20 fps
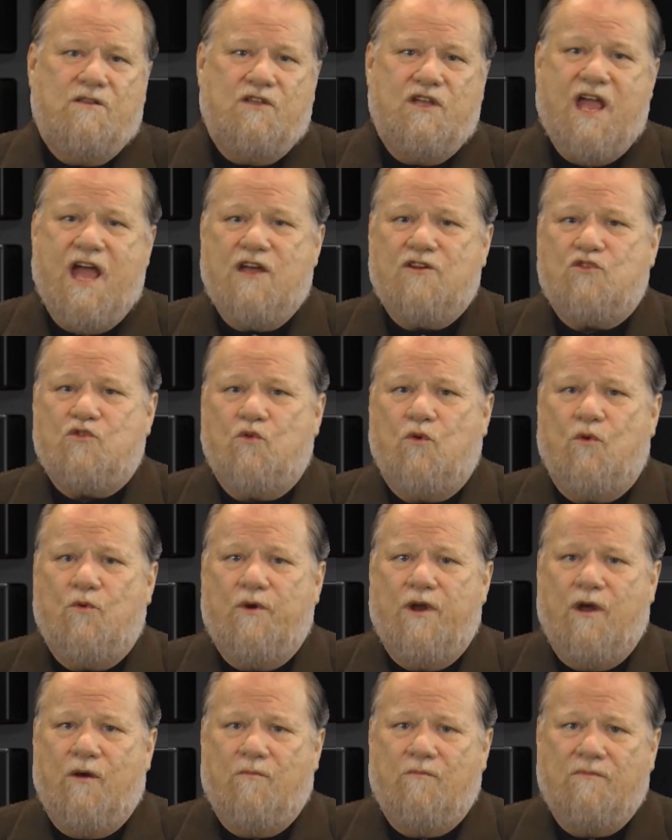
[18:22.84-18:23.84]
The astral
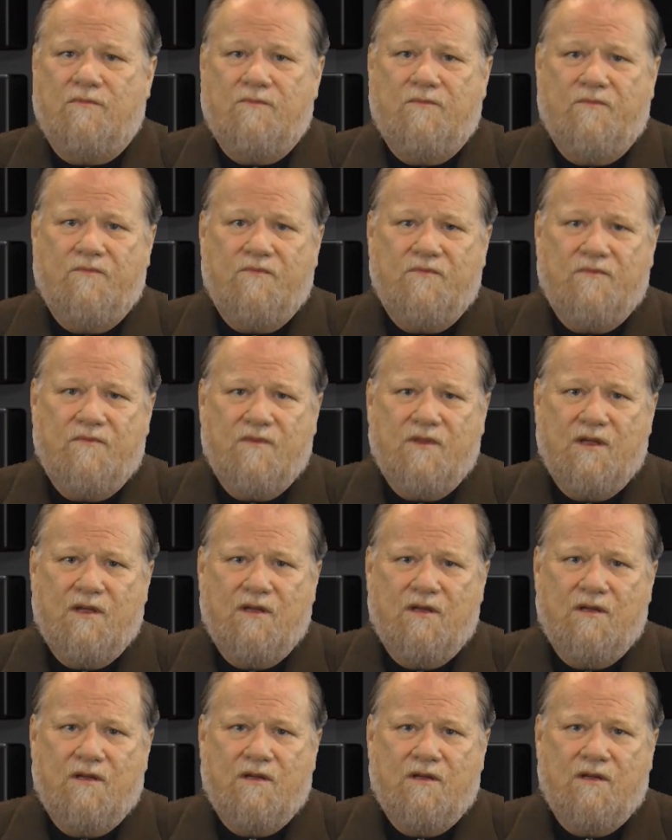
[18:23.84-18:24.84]
realm.
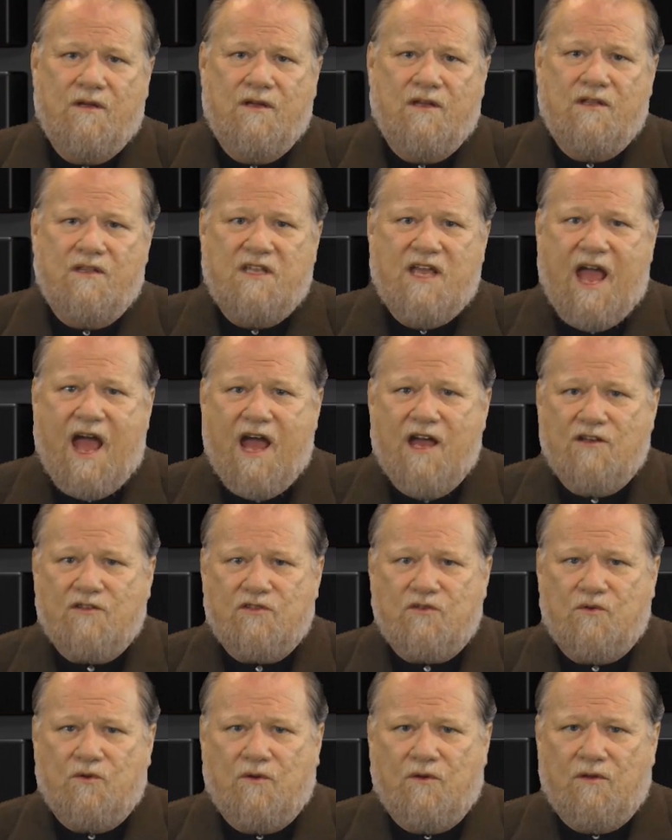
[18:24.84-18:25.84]
The
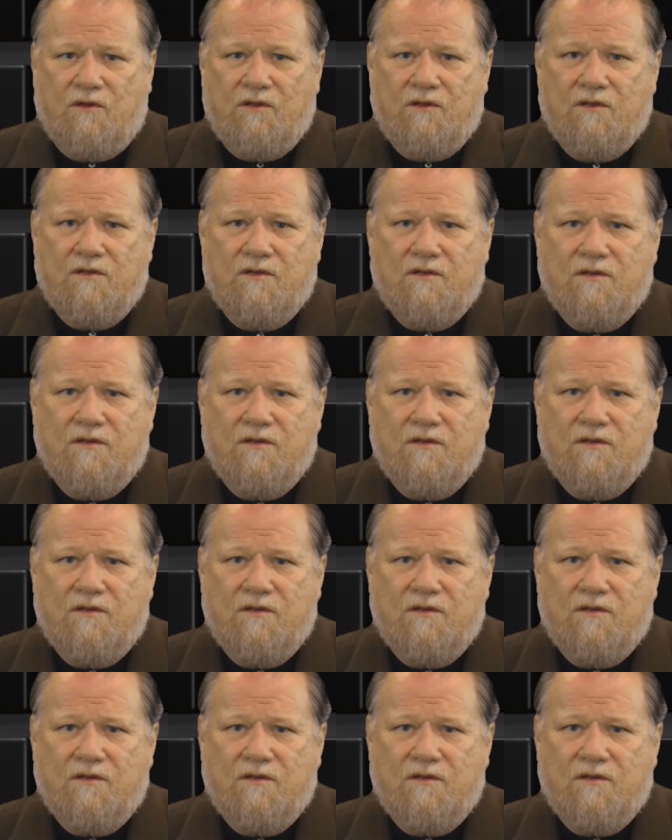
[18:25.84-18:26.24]
astral,